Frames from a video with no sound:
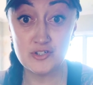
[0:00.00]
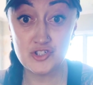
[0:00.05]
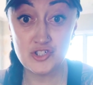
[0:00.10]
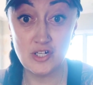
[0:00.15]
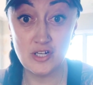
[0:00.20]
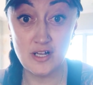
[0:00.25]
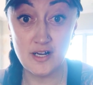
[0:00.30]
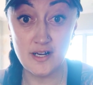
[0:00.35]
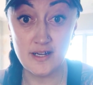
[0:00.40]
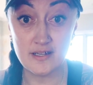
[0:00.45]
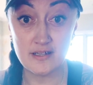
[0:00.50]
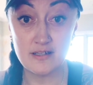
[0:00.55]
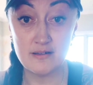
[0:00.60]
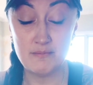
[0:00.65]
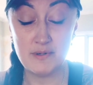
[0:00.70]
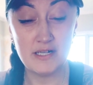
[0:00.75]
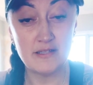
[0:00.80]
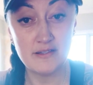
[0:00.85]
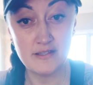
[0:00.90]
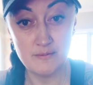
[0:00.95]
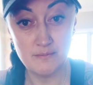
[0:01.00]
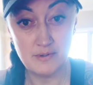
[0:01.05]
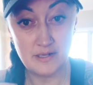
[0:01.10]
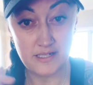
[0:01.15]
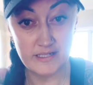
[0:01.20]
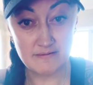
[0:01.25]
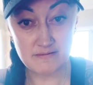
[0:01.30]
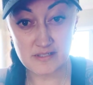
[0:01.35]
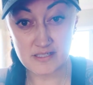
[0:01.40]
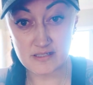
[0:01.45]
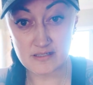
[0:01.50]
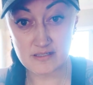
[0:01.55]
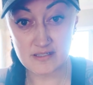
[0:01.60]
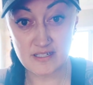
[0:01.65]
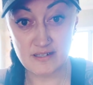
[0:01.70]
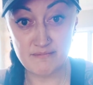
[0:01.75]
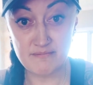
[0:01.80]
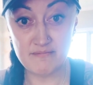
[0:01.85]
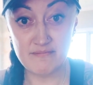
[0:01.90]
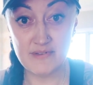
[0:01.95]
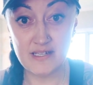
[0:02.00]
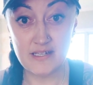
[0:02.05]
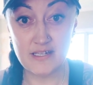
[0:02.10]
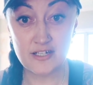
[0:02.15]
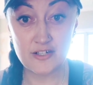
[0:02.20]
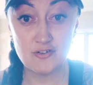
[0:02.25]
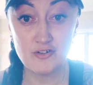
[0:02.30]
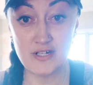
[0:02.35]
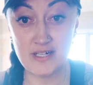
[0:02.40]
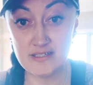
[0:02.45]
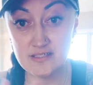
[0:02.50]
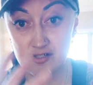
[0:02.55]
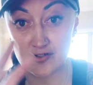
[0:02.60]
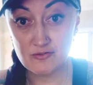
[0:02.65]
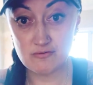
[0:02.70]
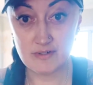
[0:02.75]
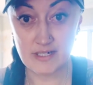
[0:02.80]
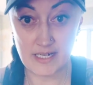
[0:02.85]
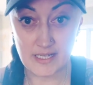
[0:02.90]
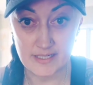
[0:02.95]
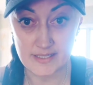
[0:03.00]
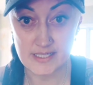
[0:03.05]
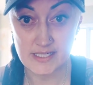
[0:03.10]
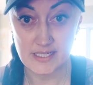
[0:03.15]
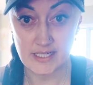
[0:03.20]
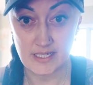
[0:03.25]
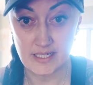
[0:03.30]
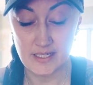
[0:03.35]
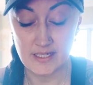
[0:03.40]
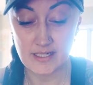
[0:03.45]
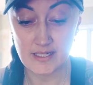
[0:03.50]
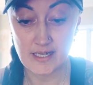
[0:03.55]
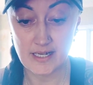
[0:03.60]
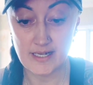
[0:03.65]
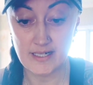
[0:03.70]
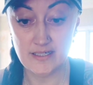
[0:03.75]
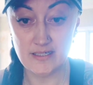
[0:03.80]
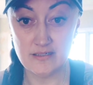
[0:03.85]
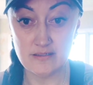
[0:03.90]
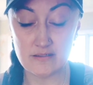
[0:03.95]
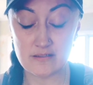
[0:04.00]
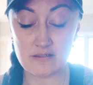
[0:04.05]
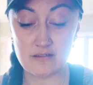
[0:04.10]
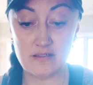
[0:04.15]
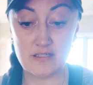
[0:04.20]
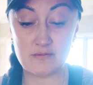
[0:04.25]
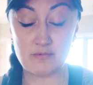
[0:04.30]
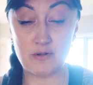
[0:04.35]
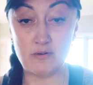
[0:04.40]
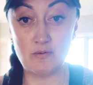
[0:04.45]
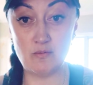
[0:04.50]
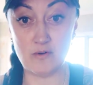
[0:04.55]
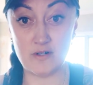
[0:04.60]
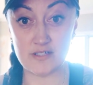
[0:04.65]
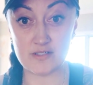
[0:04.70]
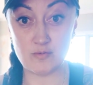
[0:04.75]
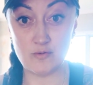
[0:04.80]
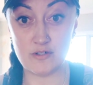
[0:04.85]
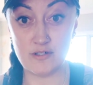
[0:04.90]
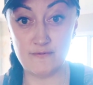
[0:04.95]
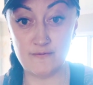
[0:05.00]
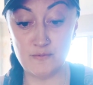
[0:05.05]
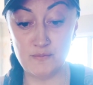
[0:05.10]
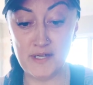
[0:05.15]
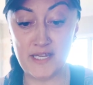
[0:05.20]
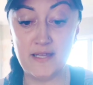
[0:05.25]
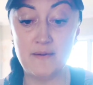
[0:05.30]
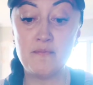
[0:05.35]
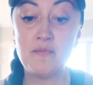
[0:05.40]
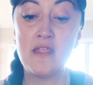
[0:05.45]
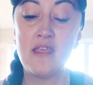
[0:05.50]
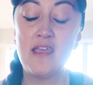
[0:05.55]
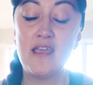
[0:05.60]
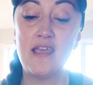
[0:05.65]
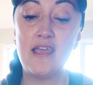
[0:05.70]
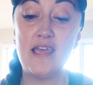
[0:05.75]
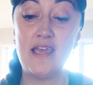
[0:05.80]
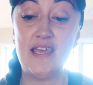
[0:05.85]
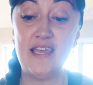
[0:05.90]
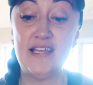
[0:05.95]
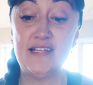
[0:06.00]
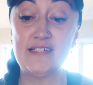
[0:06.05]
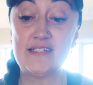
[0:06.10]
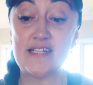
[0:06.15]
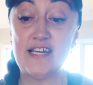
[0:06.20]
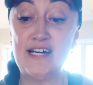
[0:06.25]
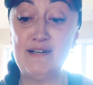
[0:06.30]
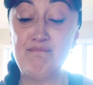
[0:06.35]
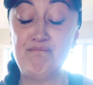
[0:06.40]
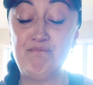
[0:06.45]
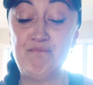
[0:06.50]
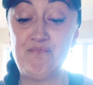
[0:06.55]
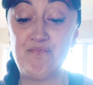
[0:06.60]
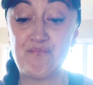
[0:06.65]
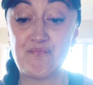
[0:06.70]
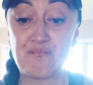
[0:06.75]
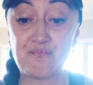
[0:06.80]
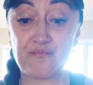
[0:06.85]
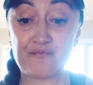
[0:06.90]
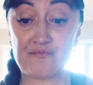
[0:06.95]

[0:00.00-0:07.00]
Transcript: what you like, but the belief system creates your reality, okay? So that's probably why it's working for me. And so